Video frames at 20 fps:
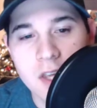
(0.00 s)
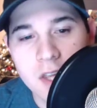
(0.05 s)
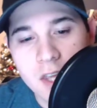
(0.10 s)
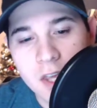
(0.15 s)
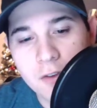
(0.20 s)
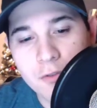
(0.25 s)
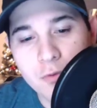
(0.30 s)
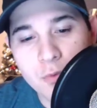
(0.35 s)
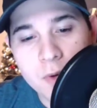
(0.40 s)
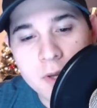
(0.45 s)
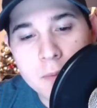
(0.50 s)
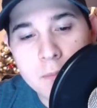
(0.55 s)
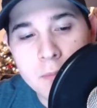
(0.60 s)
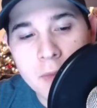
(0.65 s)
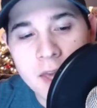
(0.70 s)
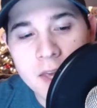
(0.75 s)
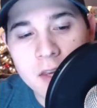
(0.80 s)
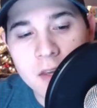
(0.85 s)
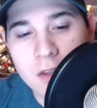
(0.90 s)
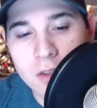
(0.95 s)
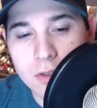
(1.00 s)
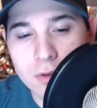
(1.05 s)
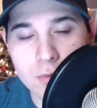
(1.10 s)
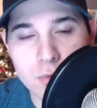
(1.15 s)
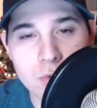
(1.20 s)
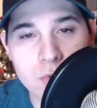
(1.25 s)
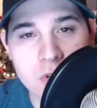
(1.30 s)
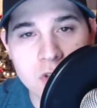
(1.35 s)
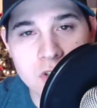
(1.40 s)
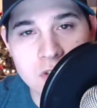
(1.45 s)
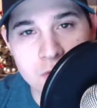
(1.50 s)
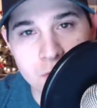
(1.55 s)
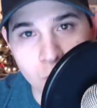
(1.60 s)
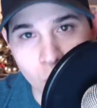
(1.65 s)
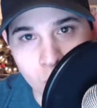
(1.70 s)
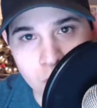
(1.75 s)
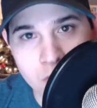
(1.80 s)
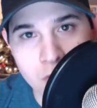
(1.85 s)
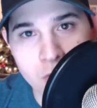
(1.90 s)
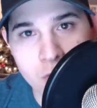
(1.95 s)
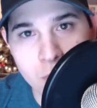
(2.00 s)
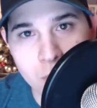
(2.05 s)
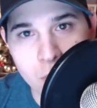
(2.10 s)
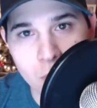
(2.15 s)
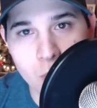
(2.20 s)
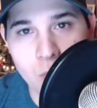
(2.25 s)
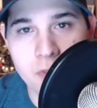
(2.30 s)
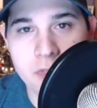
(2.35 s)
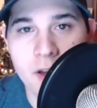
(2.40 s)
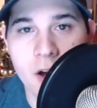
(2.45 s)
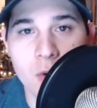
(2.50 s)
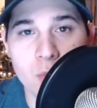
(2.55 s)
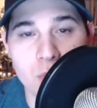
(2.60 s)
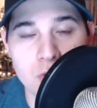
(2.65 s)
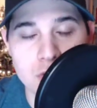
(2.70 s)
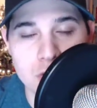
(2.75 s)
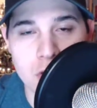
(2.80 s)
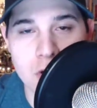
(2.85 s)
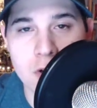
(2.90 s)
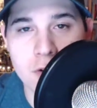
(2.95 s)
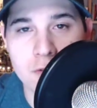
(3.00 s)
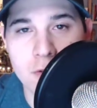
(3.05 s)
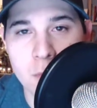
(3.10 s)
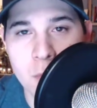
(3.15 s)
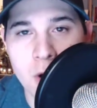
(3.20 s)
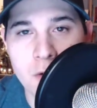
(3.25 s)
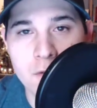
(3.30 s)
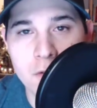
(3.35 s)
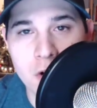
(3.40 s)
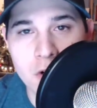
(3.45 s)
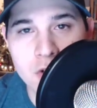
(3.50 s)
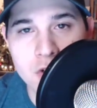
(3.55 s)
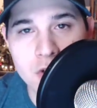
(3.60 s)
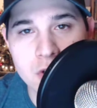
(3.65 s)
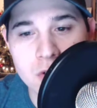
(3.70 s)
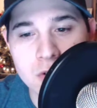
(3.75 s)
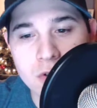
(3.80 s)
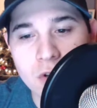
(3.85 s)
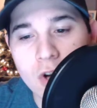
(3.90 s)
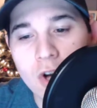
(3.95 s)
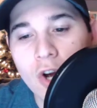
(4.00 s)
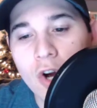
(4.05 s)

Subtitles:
If we make it through this for loop without returning from our function,